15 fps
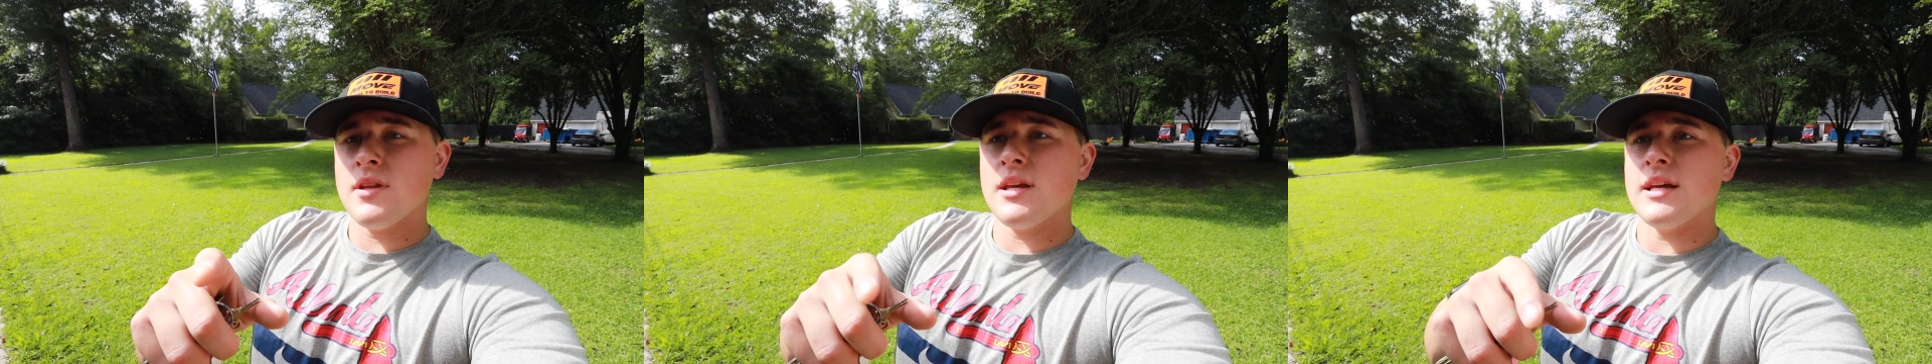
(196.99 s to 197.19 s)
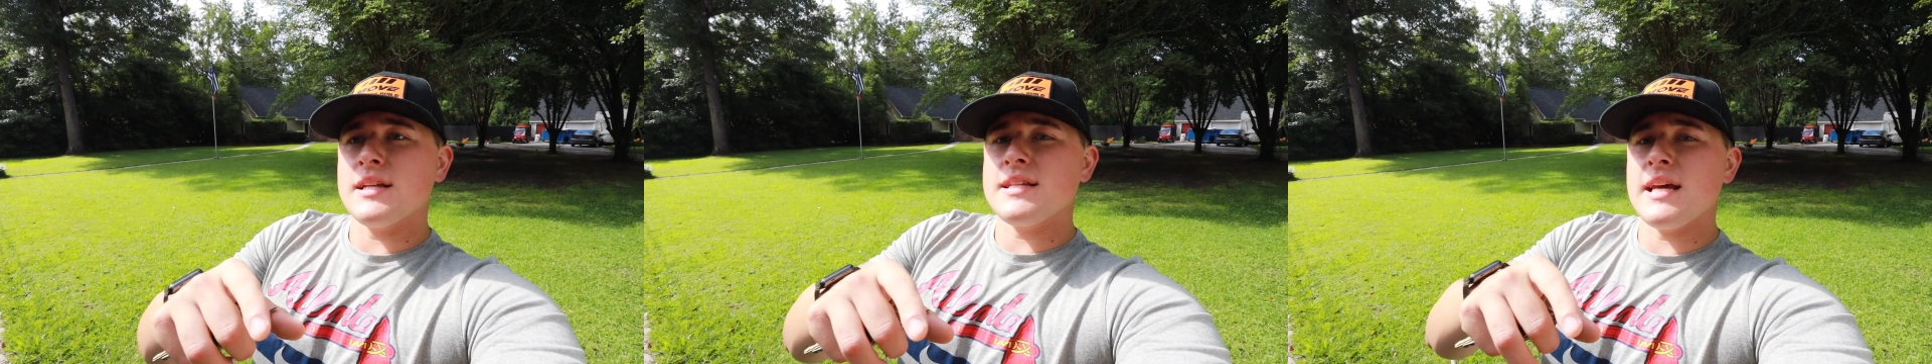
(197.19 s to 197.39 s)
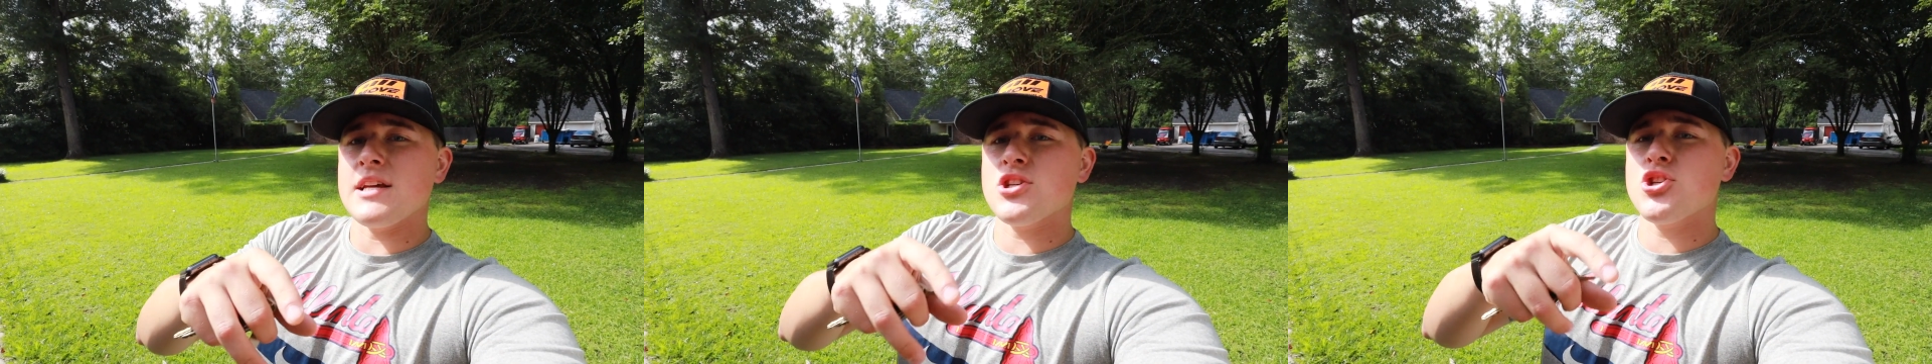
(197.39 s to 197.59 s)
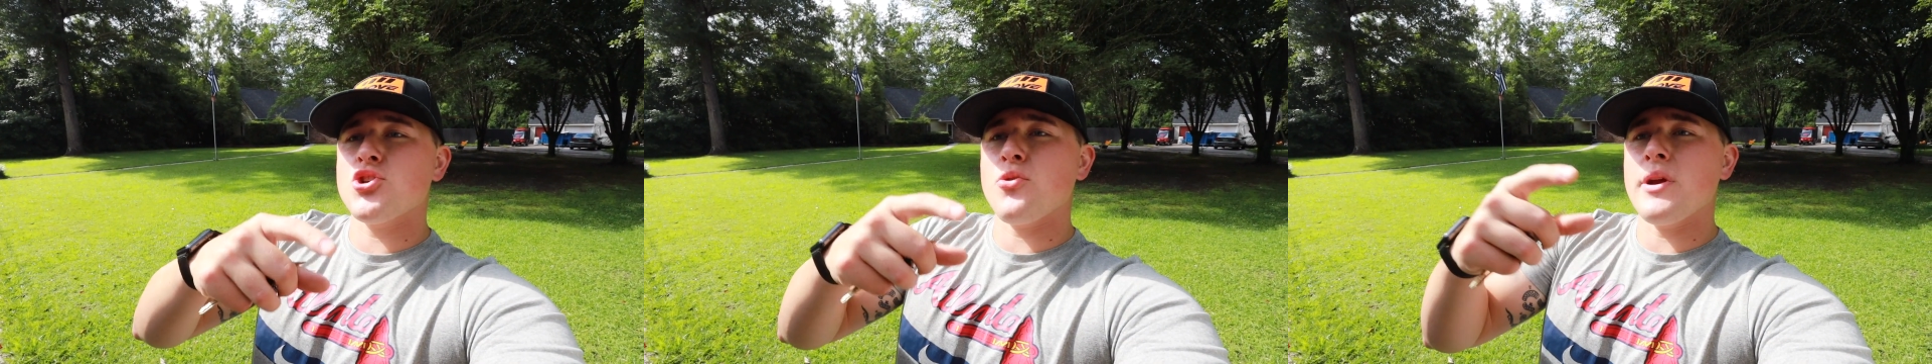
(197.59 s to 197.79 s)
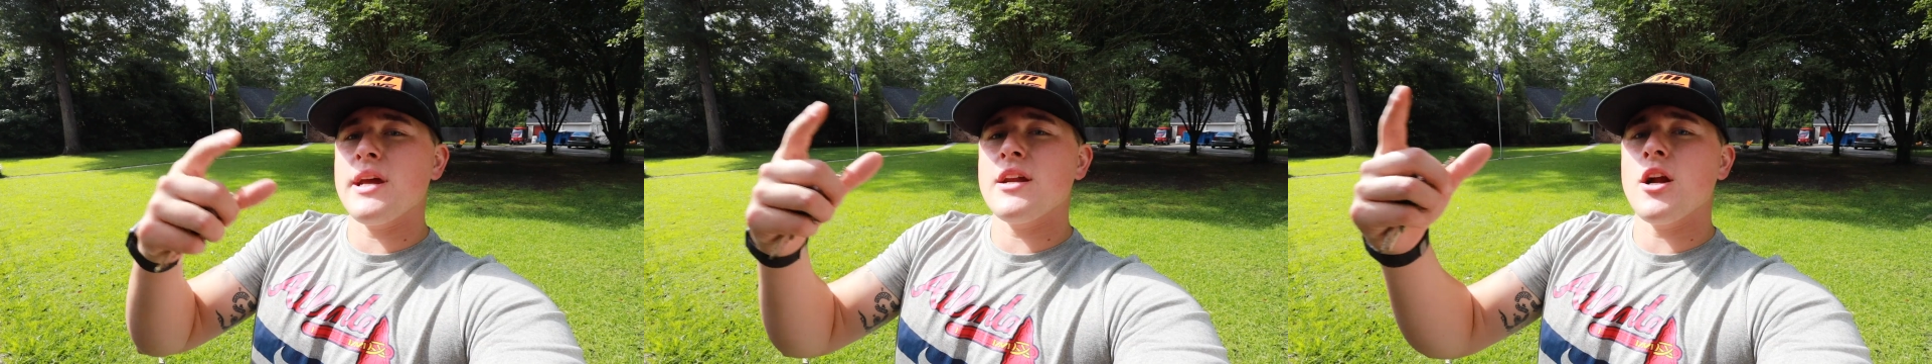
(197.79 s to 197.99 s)
It takes
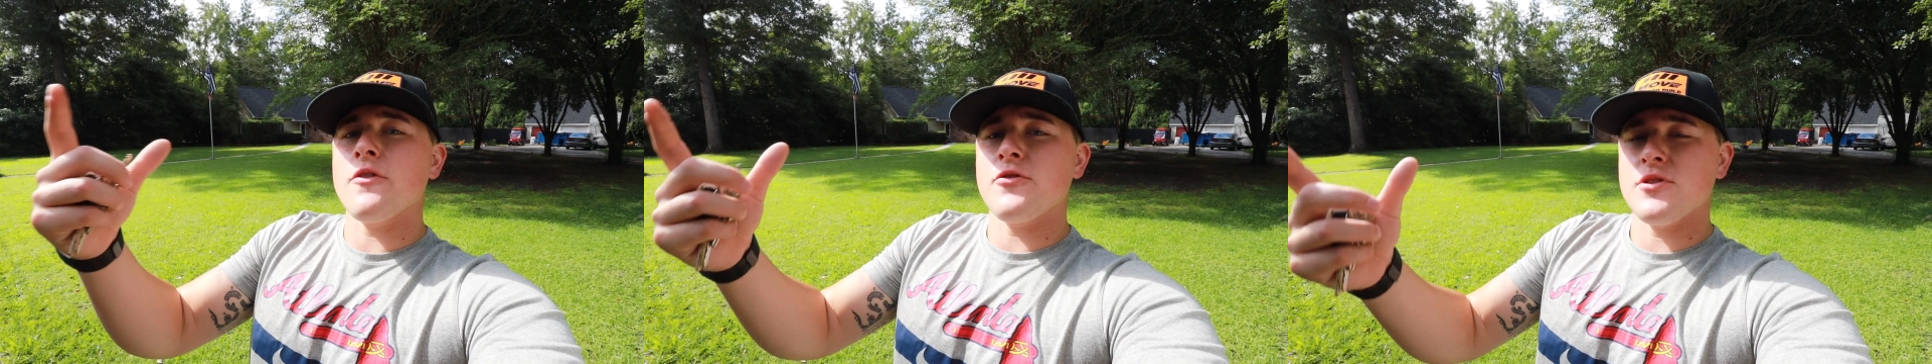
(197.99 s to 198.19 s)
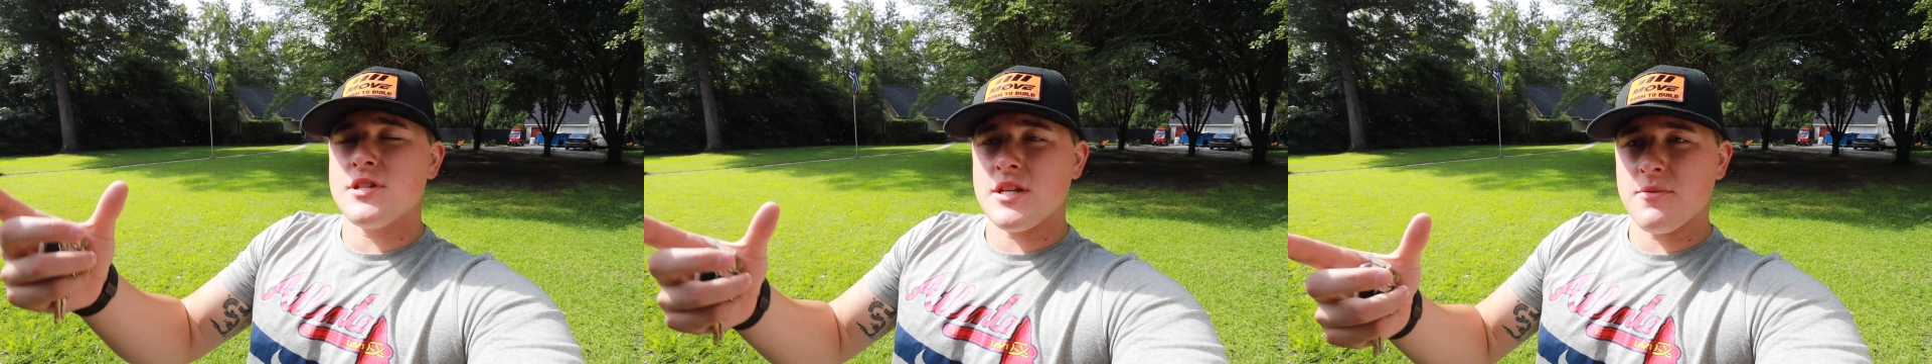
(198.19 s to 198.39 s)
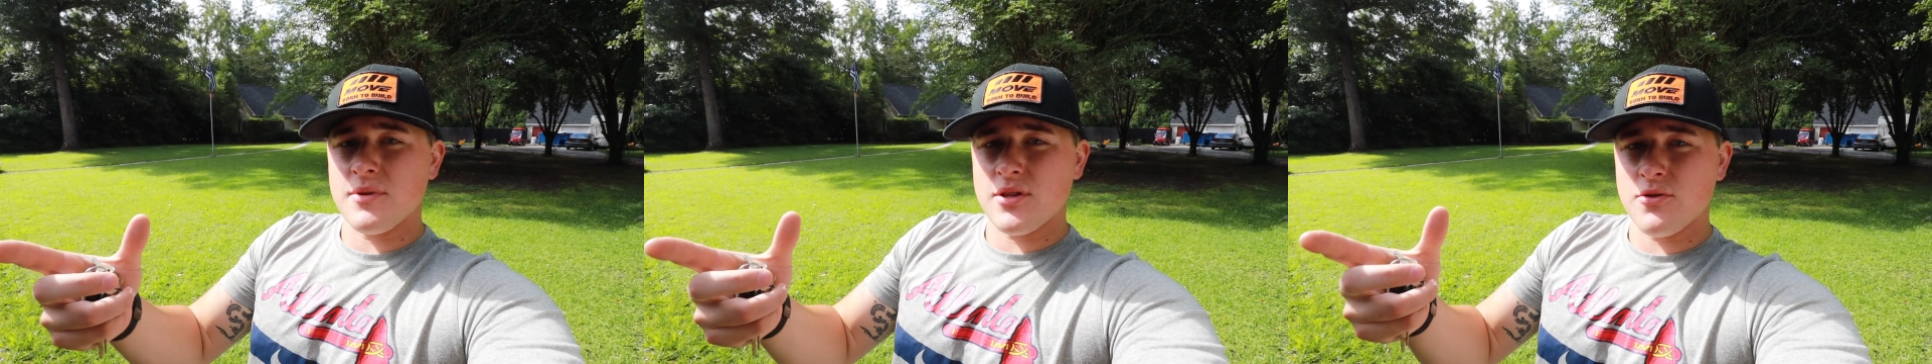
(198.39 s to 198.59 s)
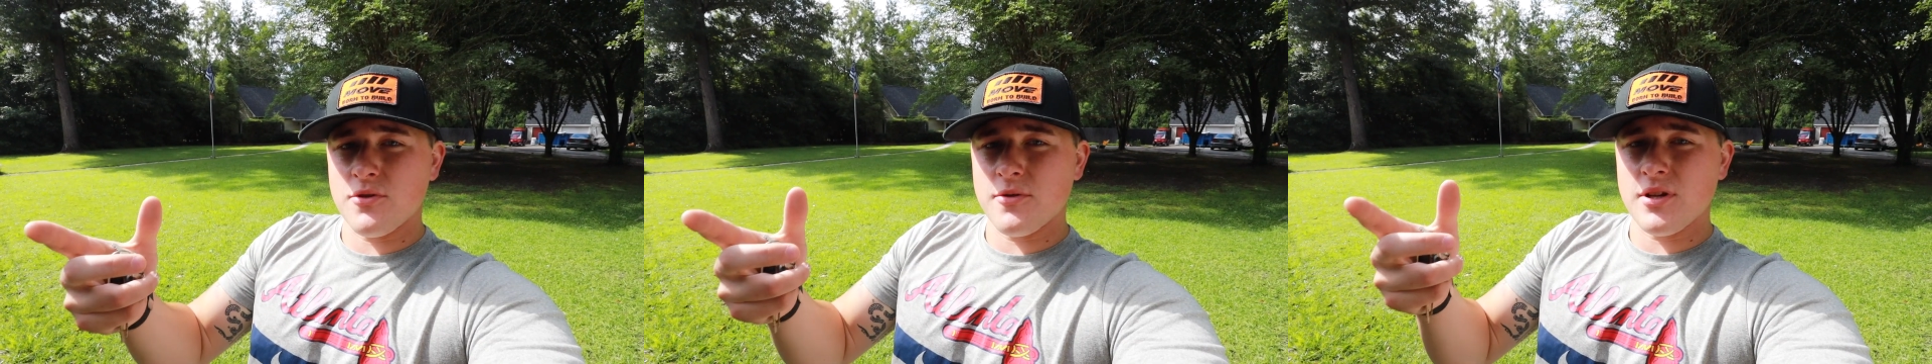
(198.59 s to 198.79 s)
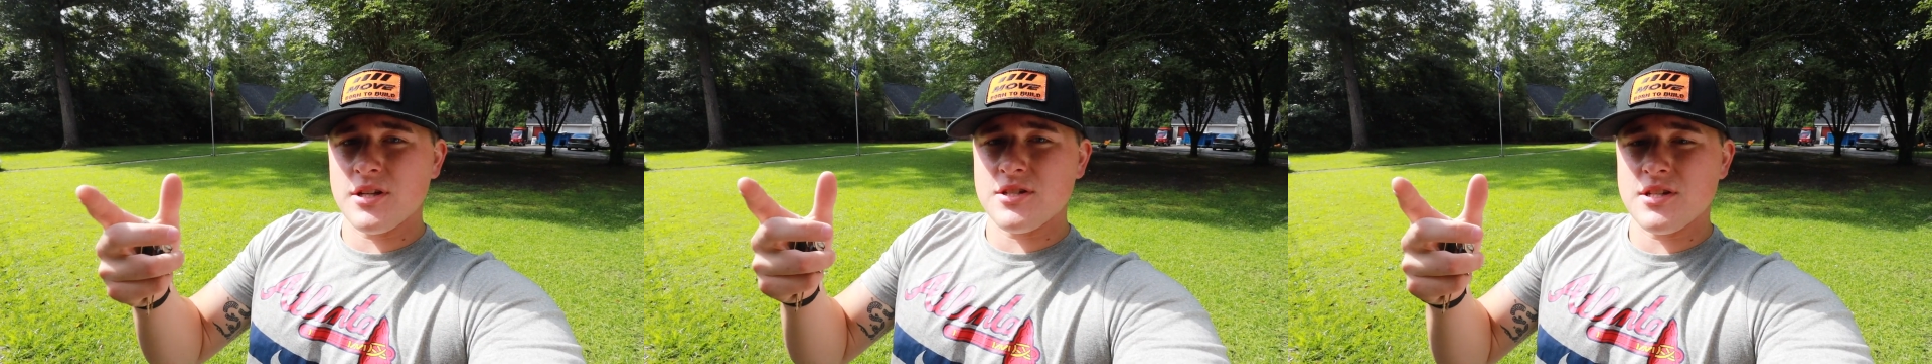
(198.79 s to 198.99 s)
strain off your CP3
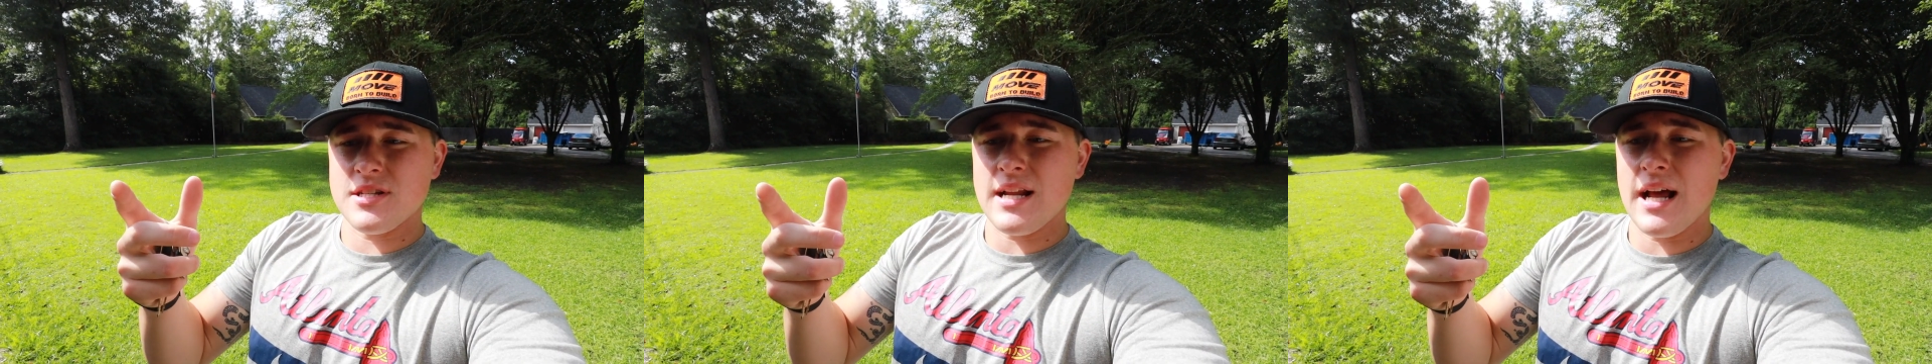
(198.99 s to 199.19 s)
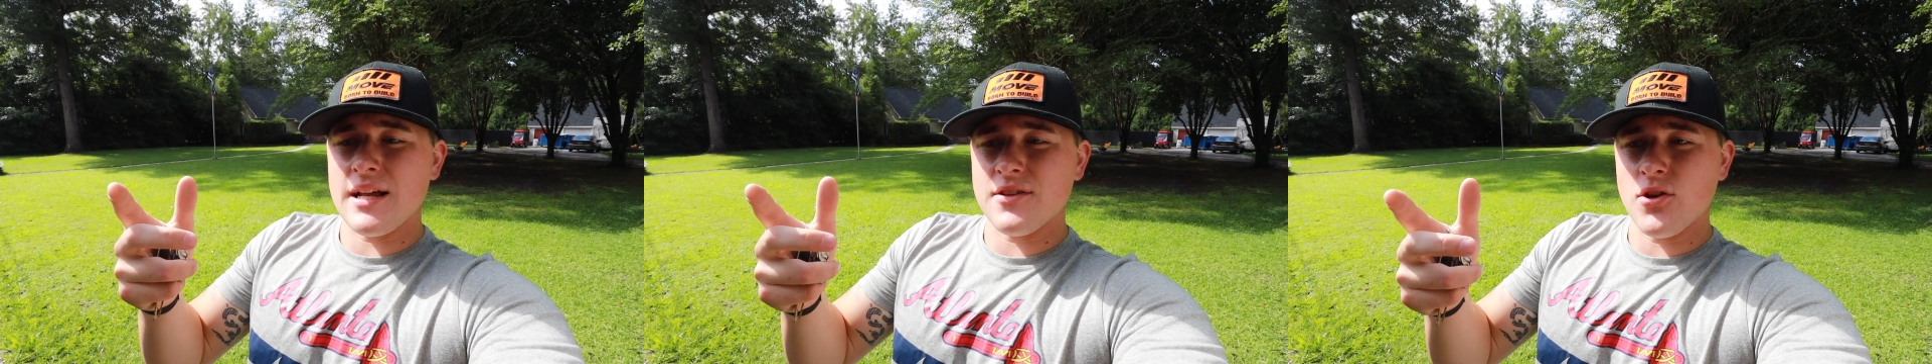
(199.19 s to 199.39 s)
because it's not